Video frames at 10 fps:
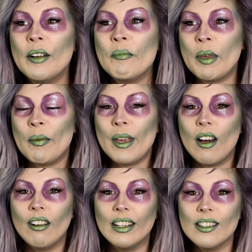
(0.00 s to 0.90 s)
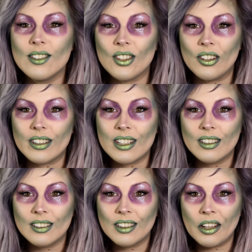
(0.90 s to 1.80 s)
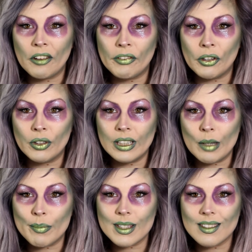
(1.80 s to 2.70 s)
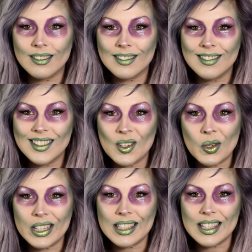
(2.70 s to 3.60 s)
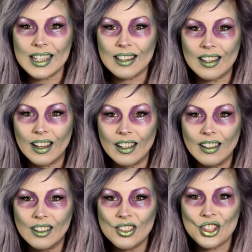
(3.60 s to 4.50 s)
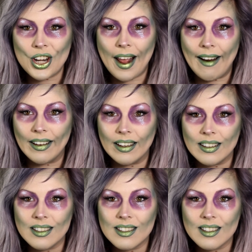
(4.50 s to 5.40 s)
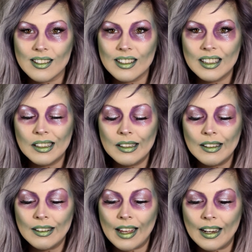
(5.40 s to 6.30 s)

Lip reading: Maybe I'll insert a few clips so you could see the shenanigans that